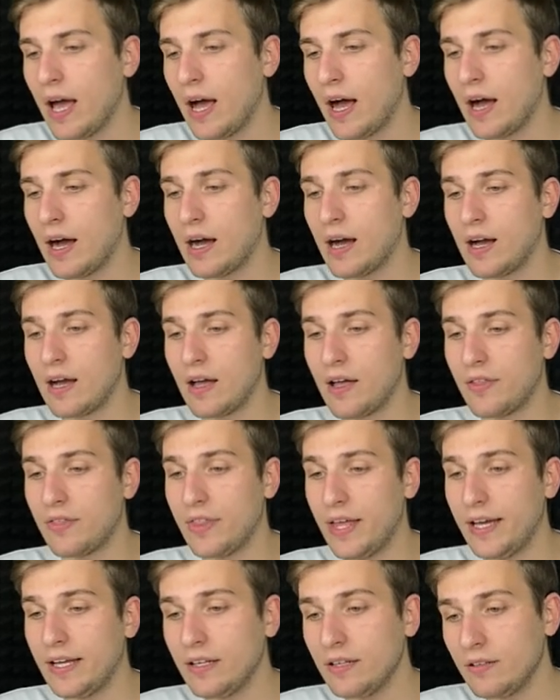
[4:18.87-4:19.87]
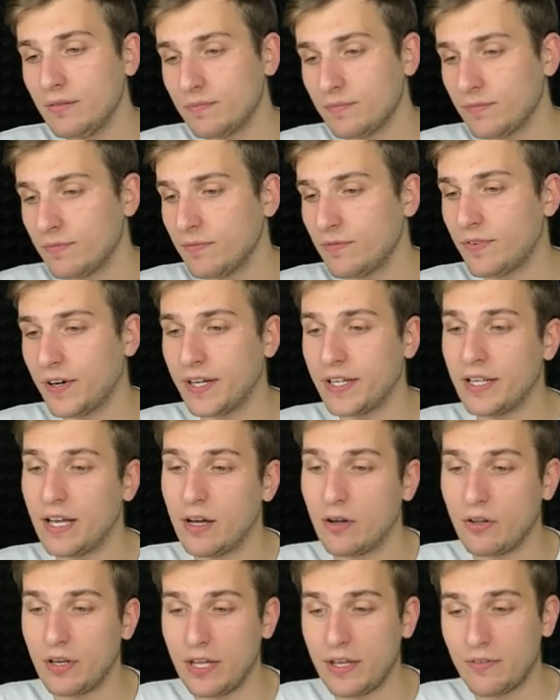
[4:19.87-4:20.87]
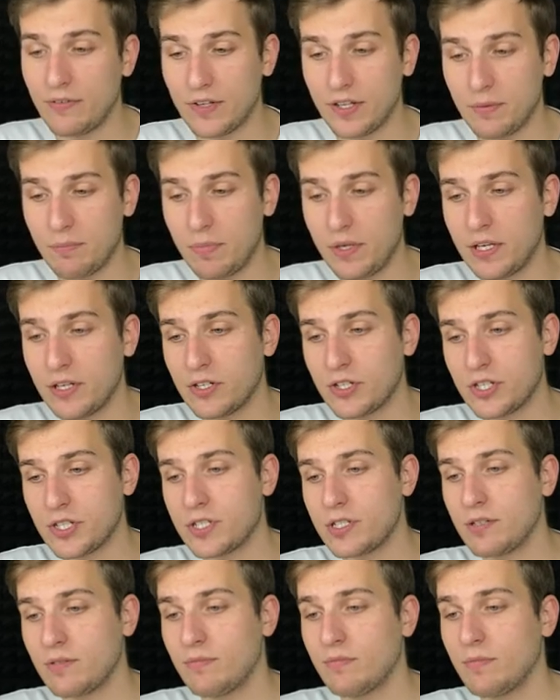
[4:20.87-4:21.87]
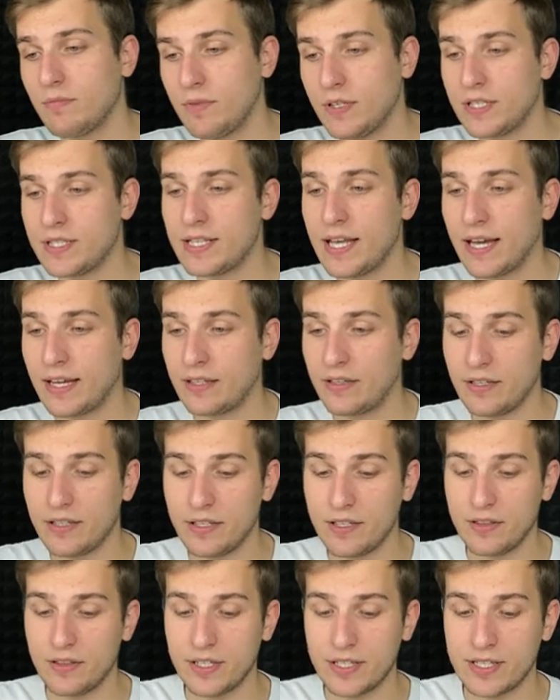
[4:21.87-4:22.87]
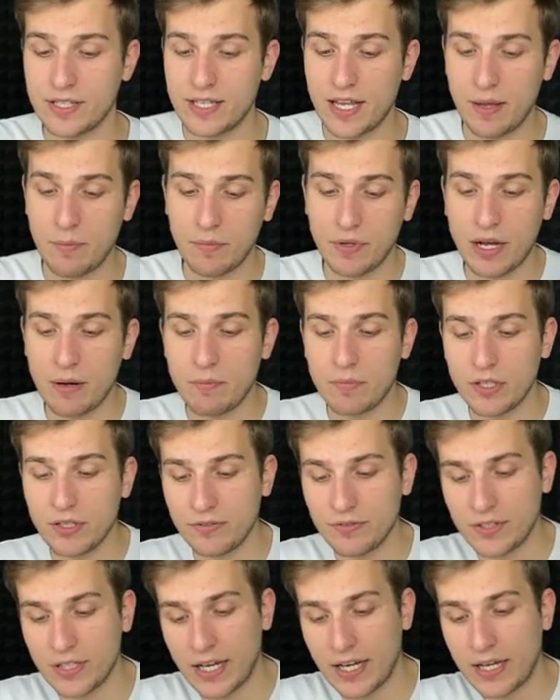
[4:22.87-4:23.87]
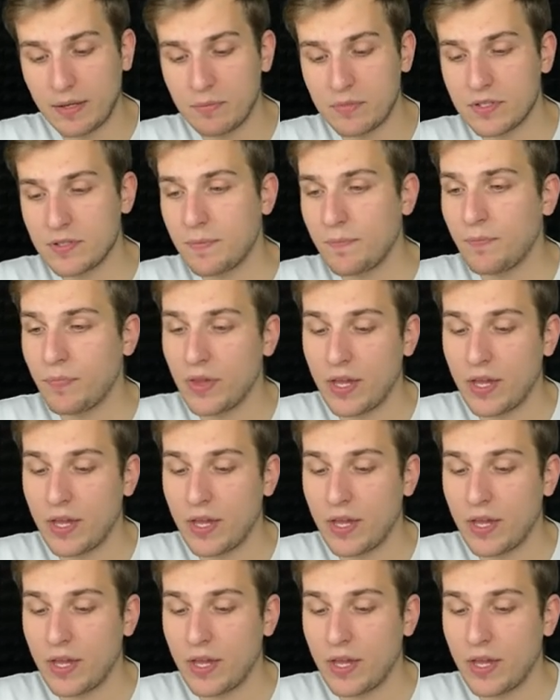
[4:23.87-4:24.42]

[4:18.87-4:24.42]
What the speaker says: then find out if it appears exactly the same number of times